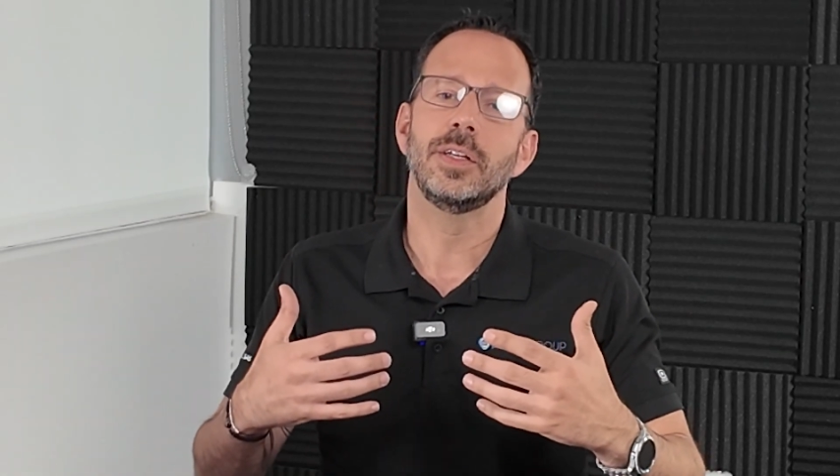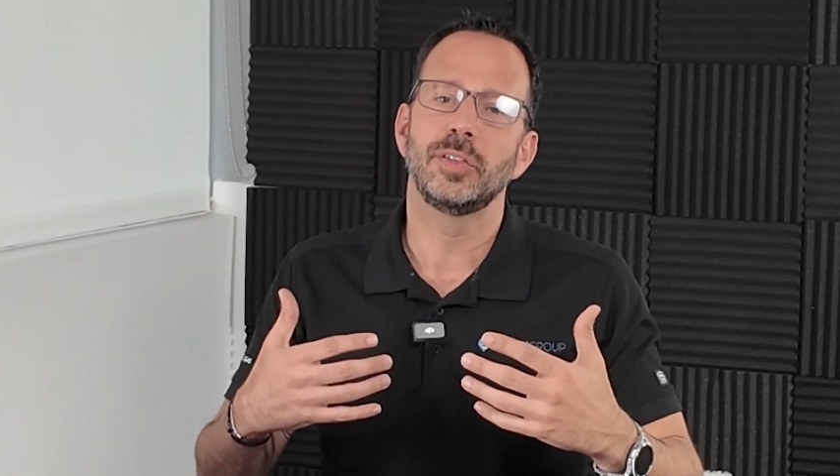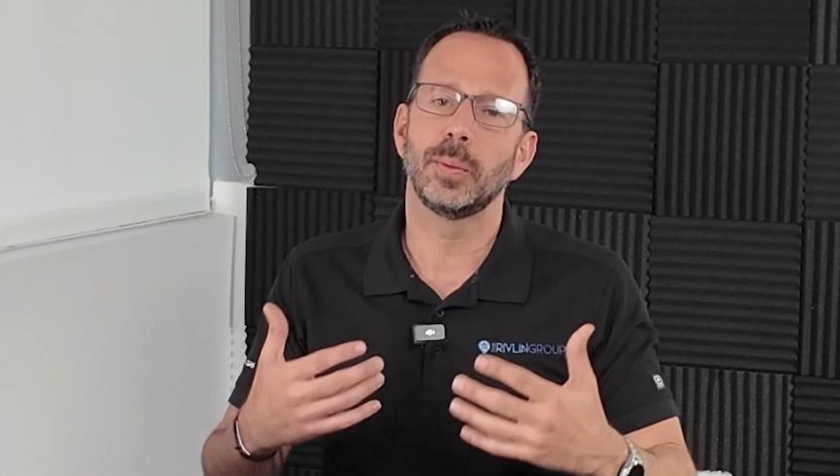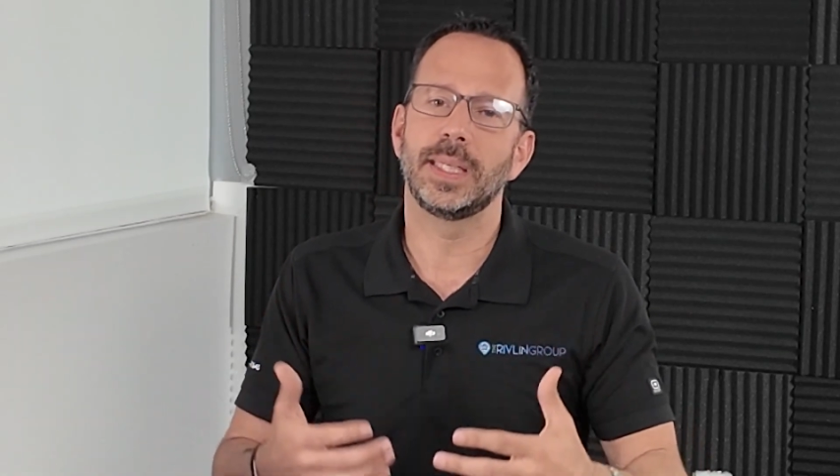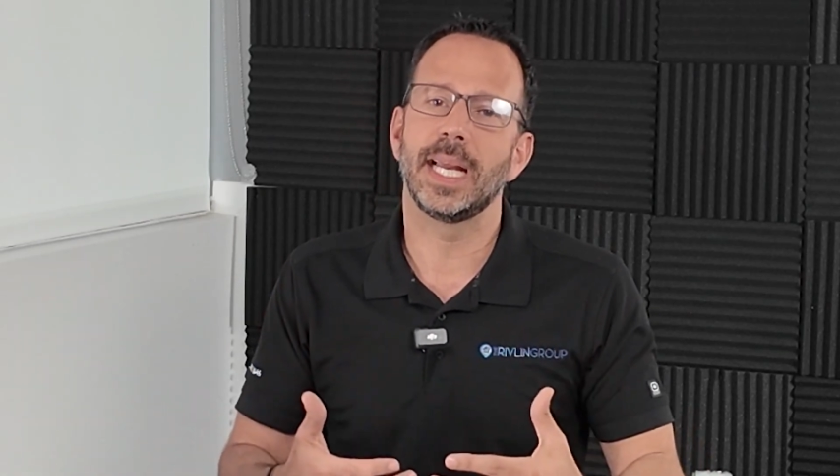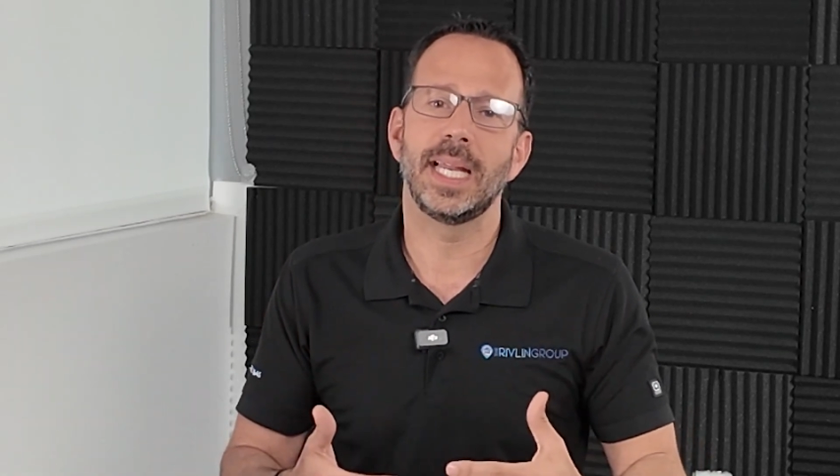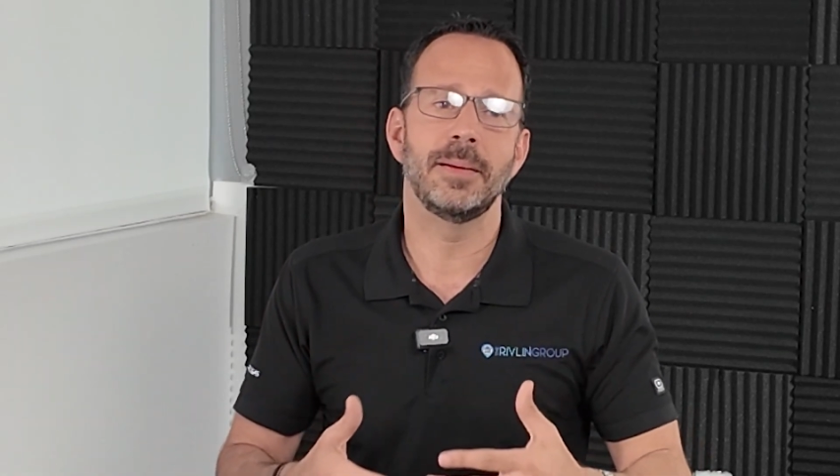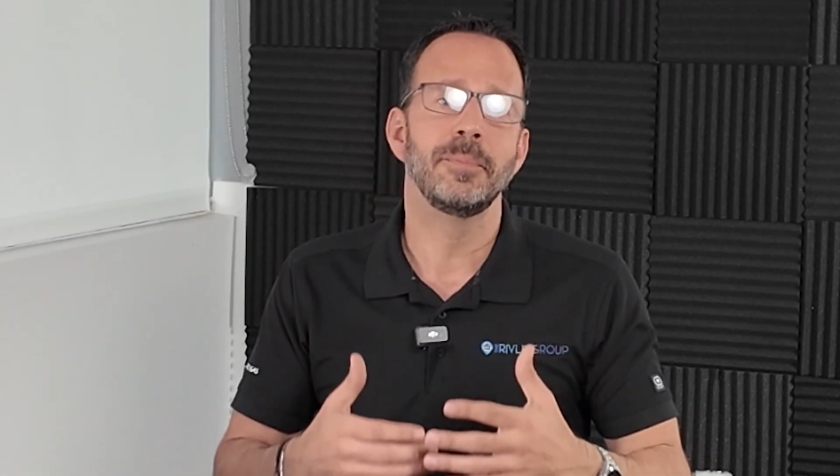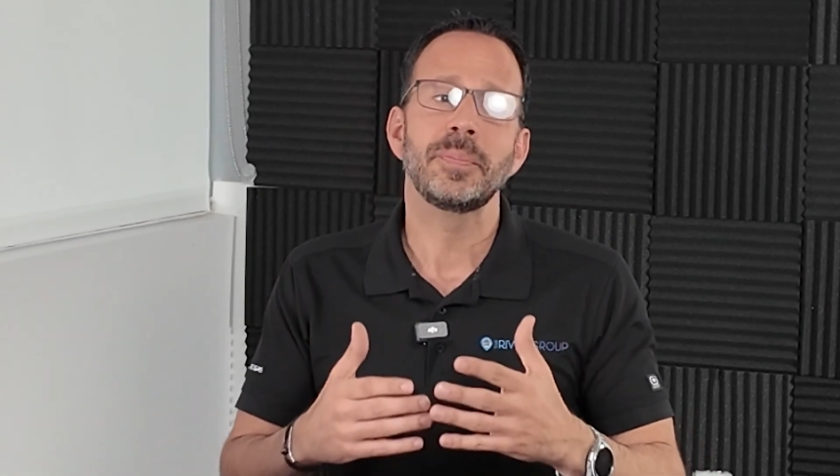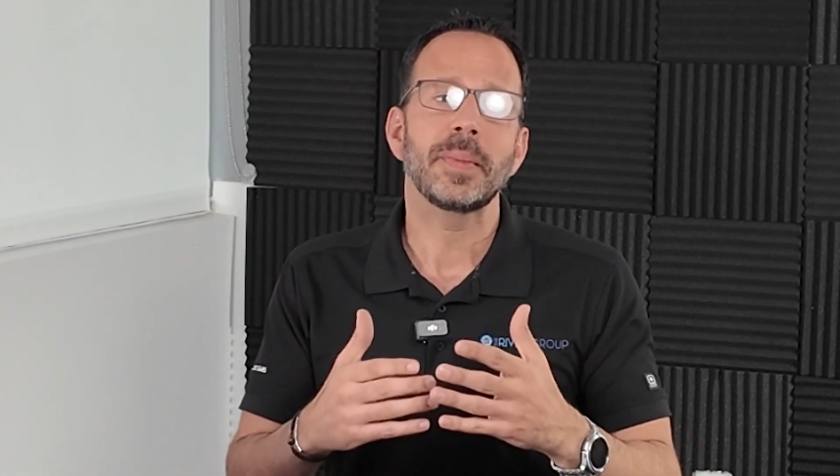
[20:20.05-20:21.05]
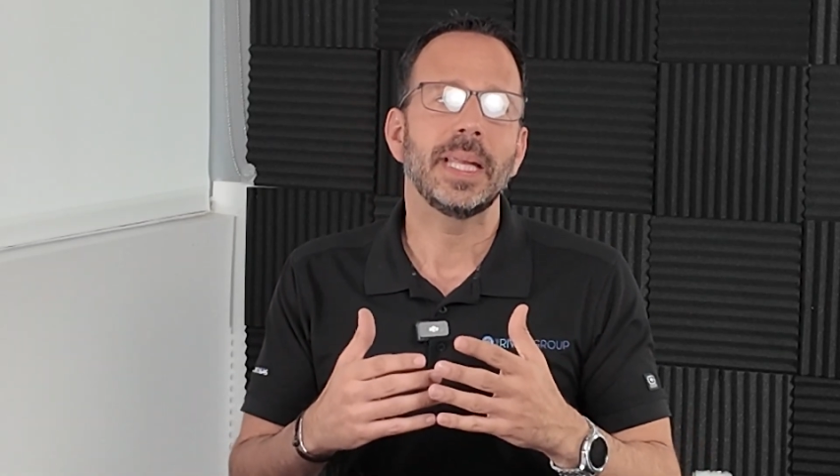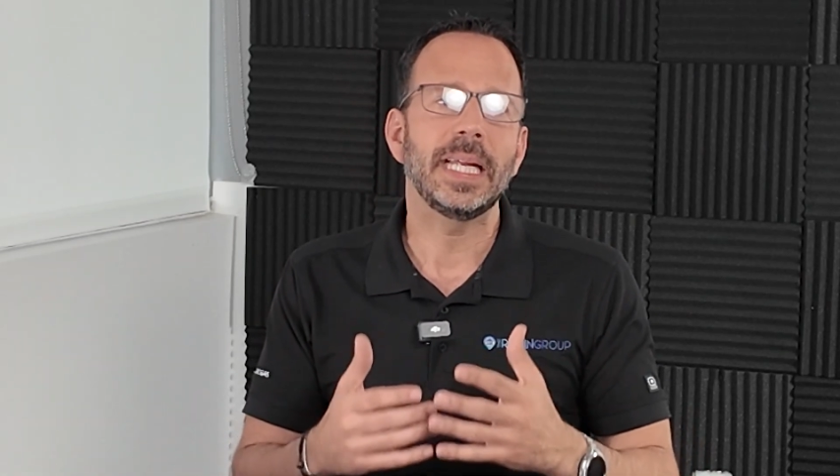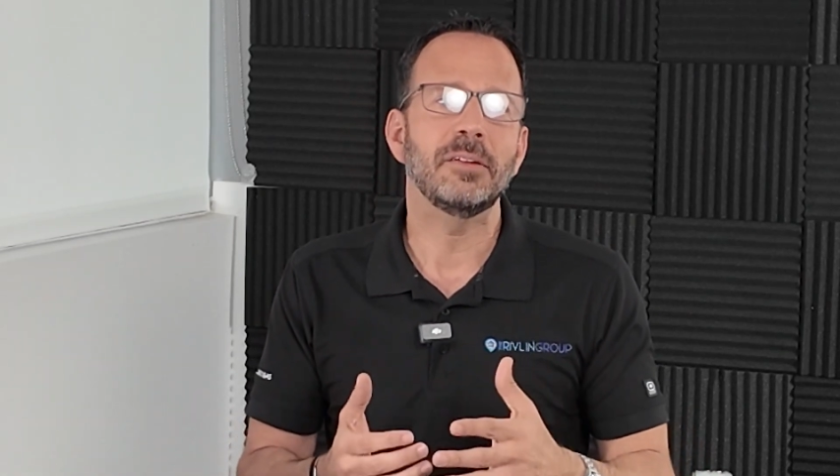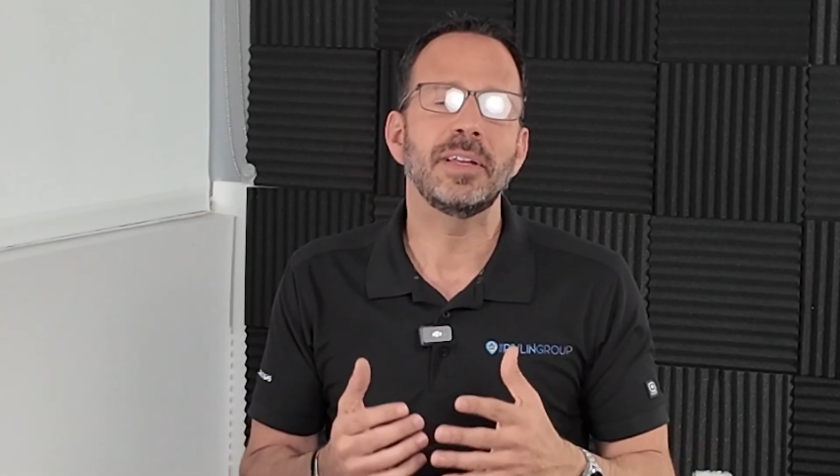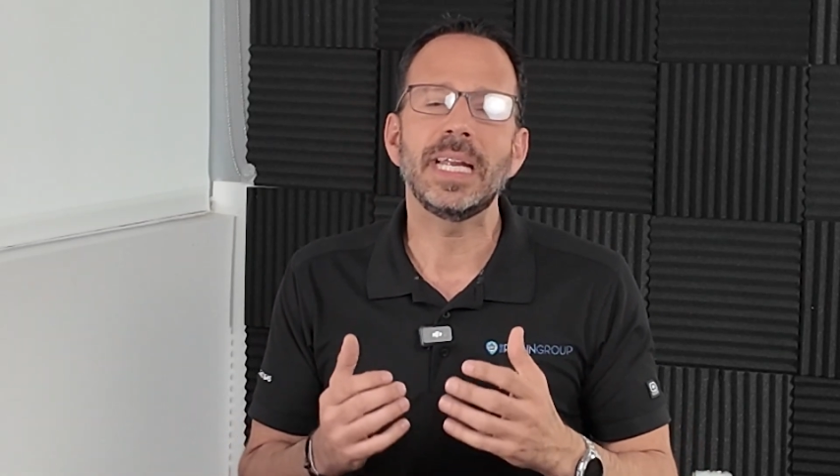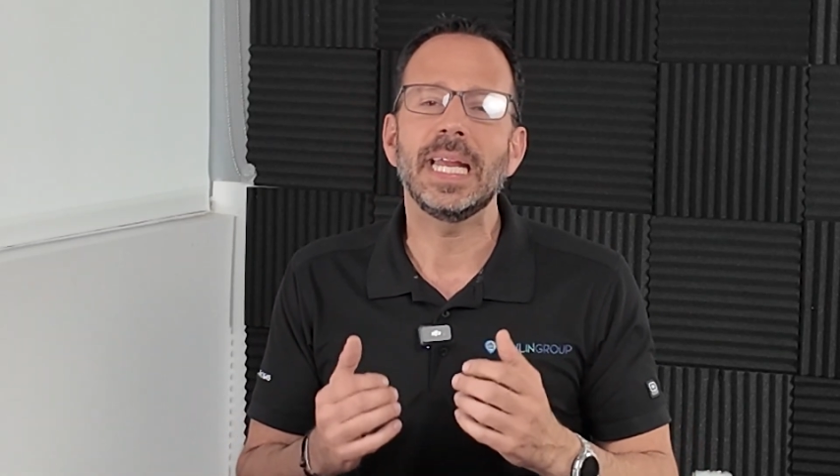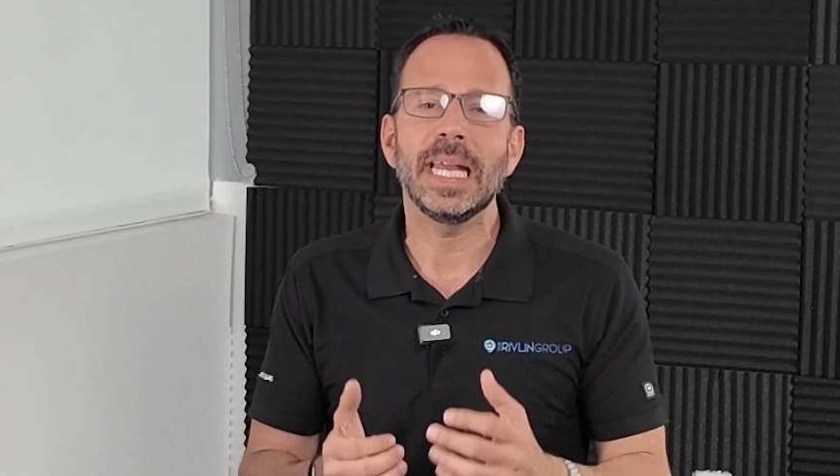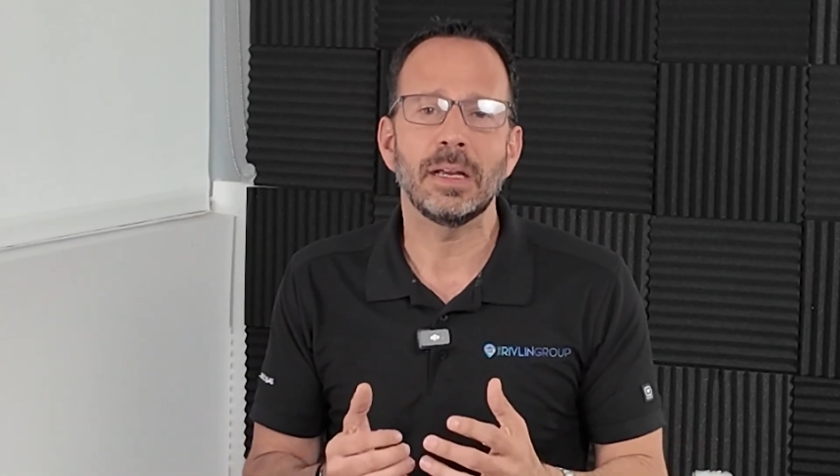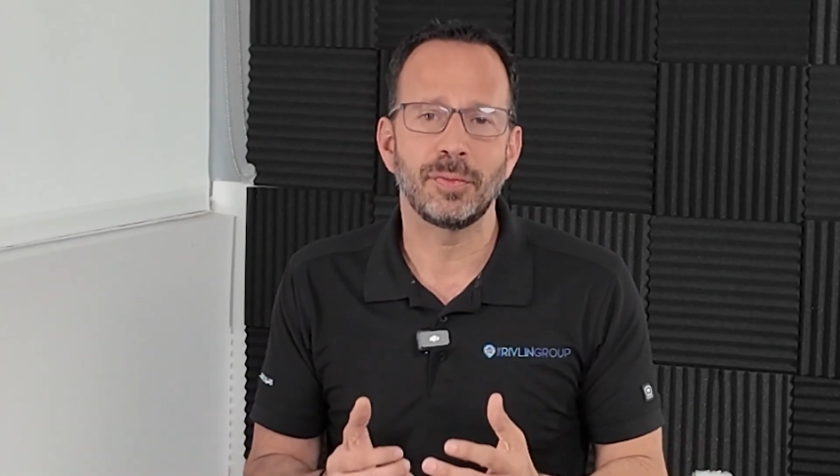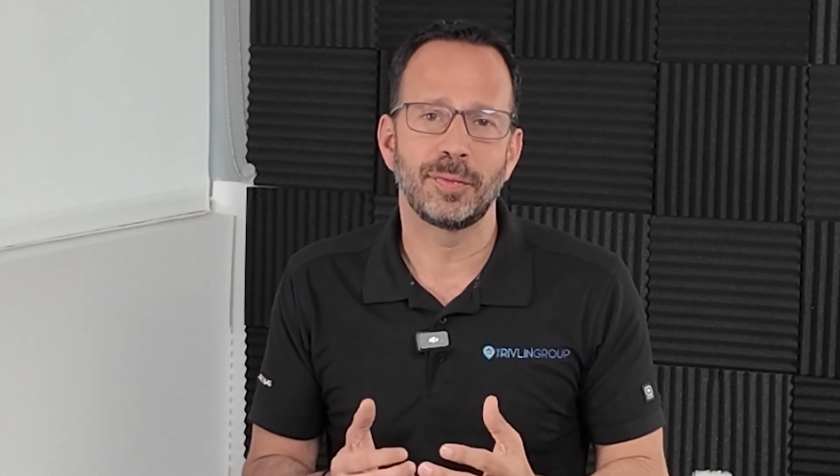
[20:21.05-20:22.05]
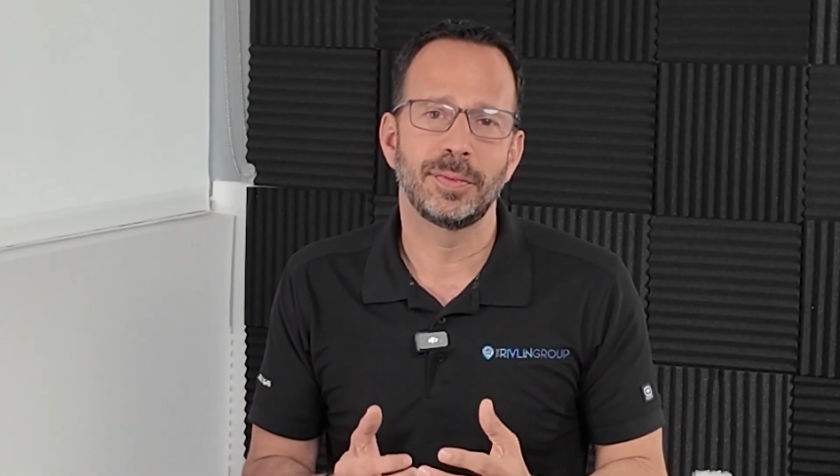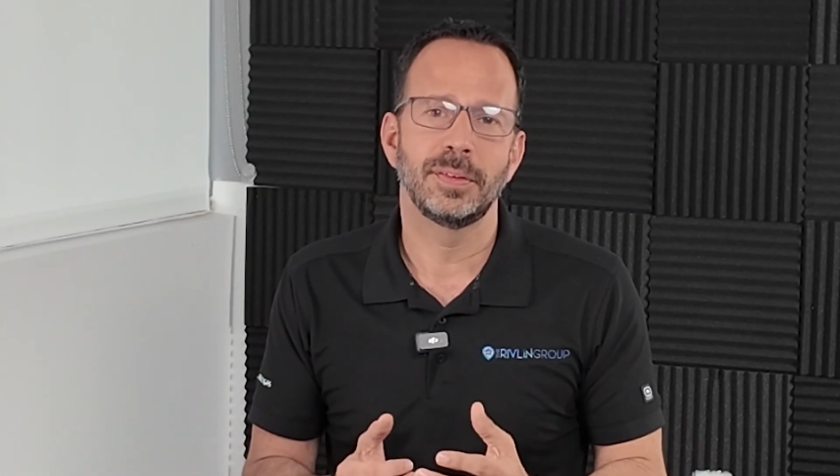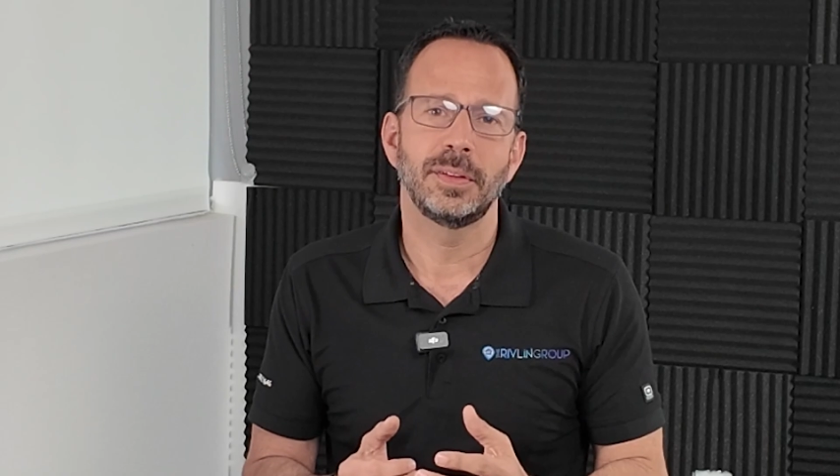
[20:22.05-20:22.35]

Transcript: So again, even if